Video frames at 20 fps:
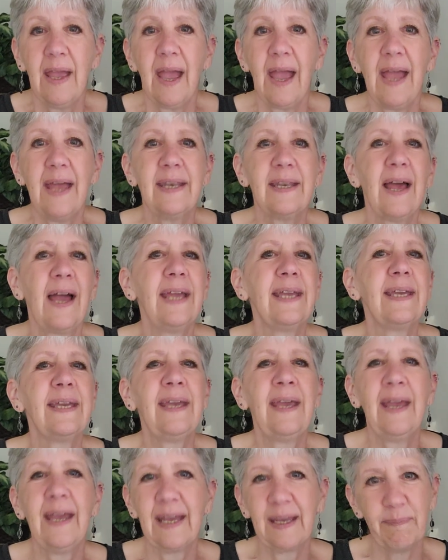And I
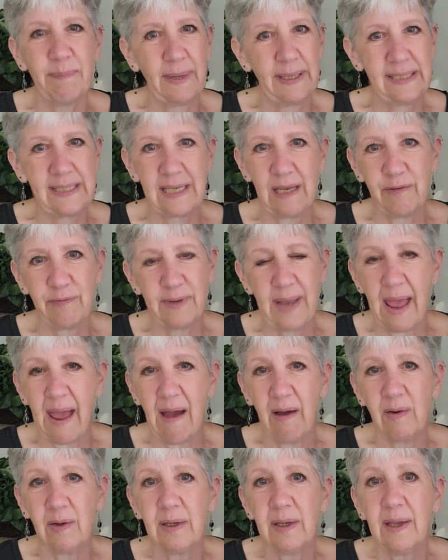kick myself
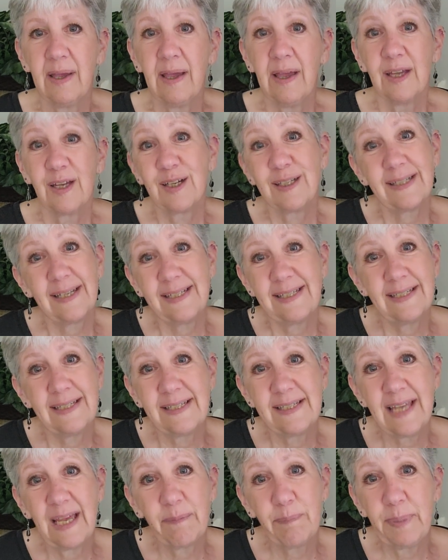now because I
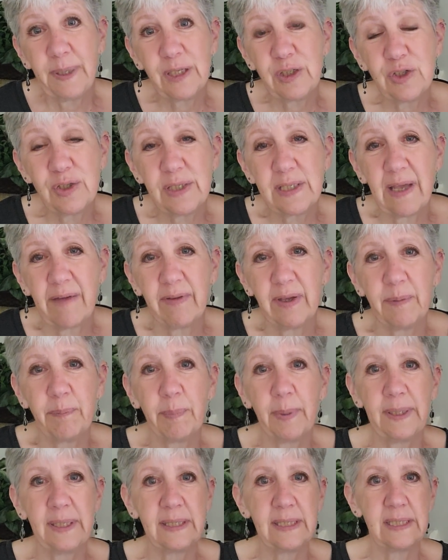didn't take pictures of it.
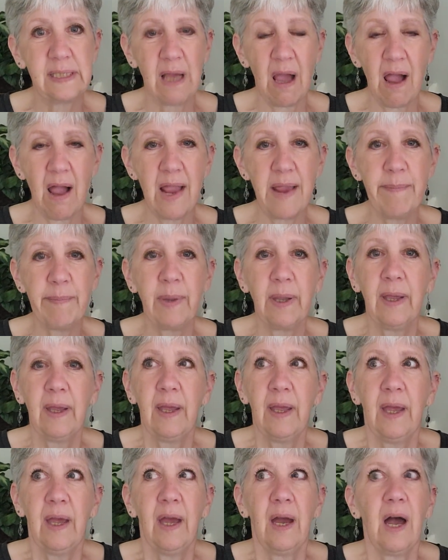But at the time,
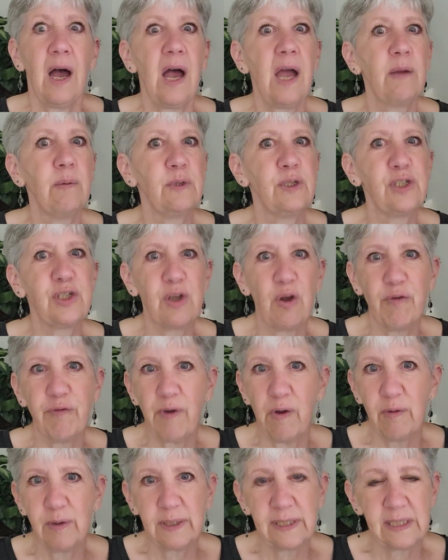I was so
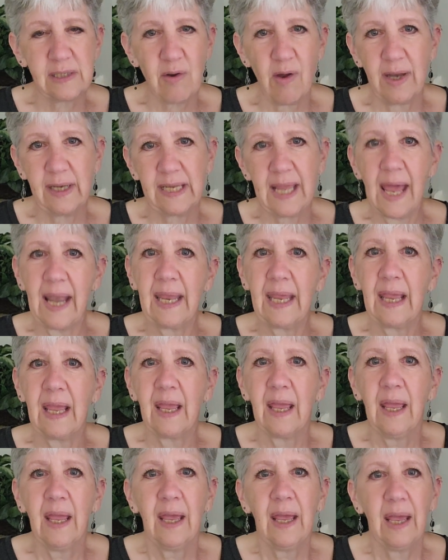focused on getting
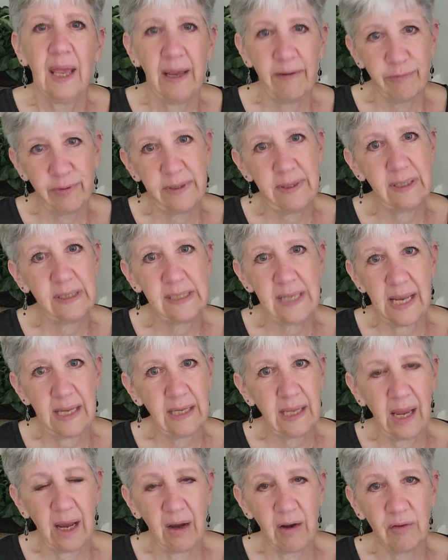everything
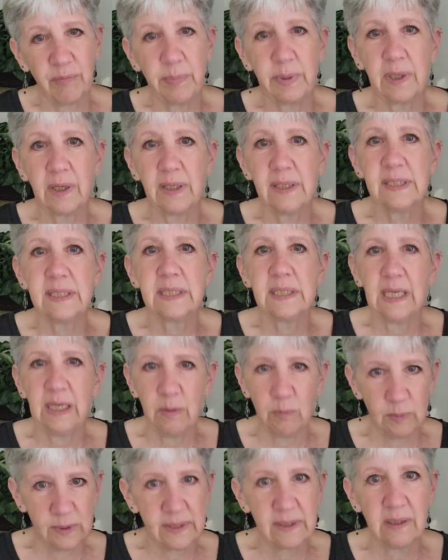taken care of because
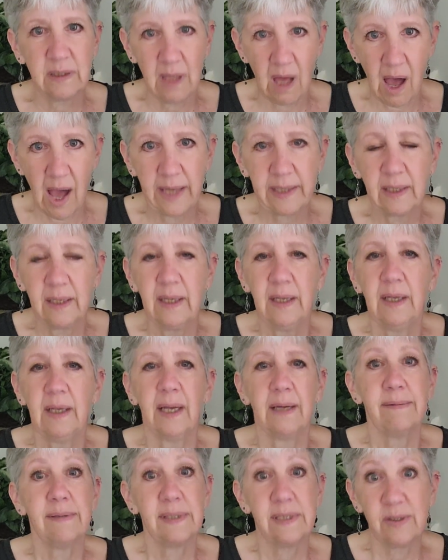it was a lot.
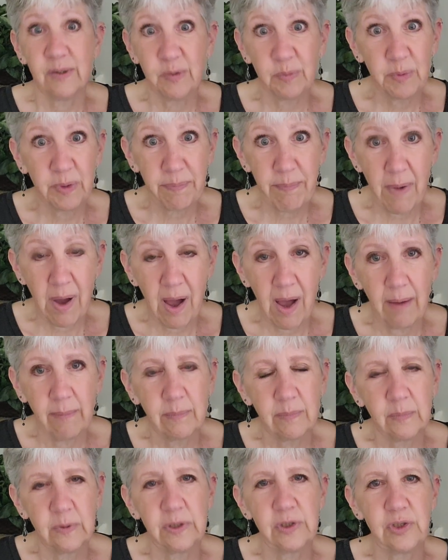I was dealing with
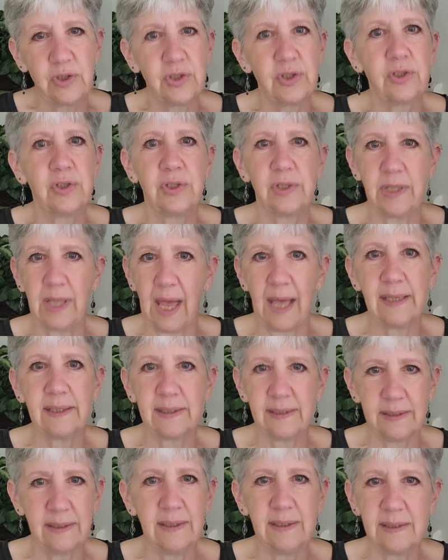Mom, which
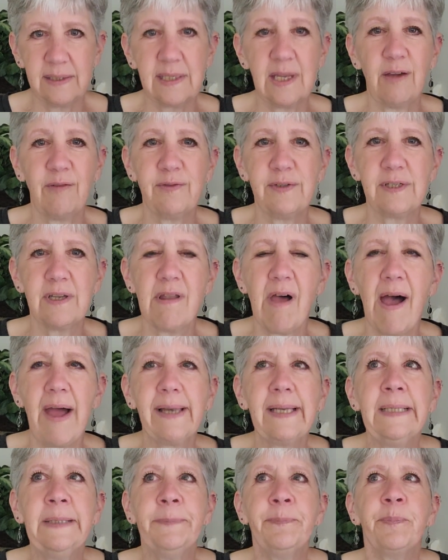that in itself is a
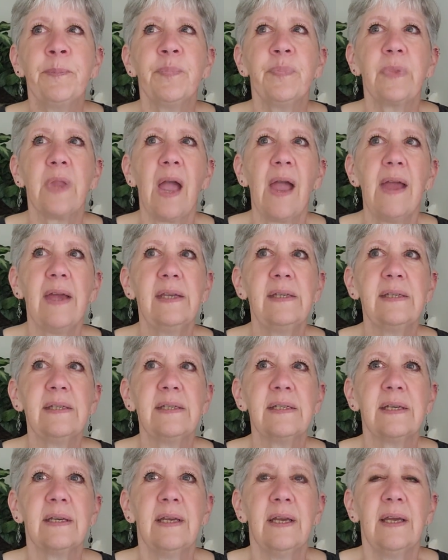lot.
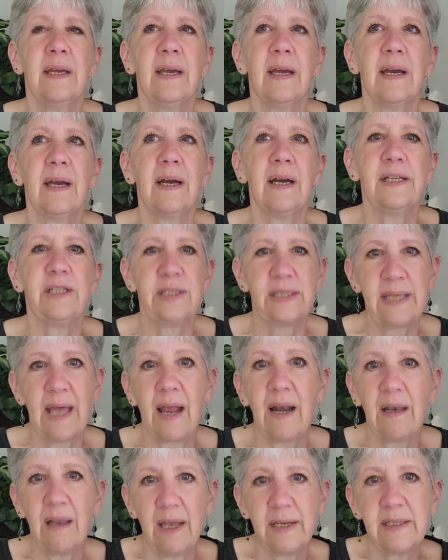And I just
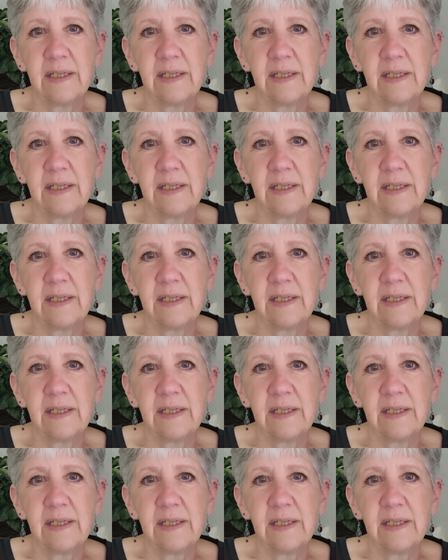had a lot